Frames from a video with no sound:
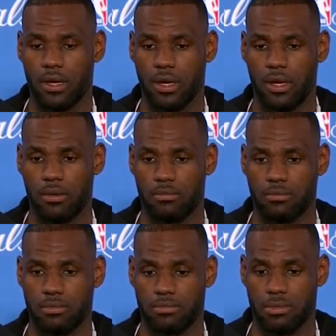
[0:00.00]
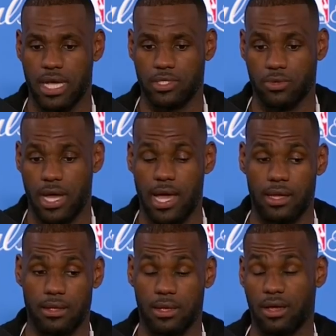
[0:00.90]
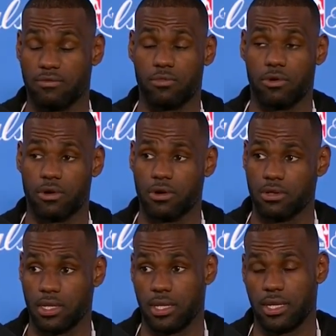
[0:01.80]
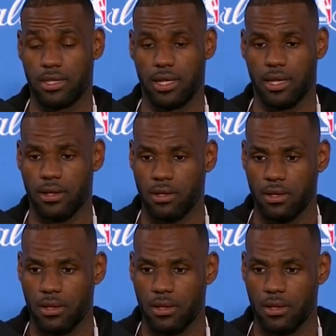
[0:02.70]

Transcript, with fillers: um, that's what I love more than anything.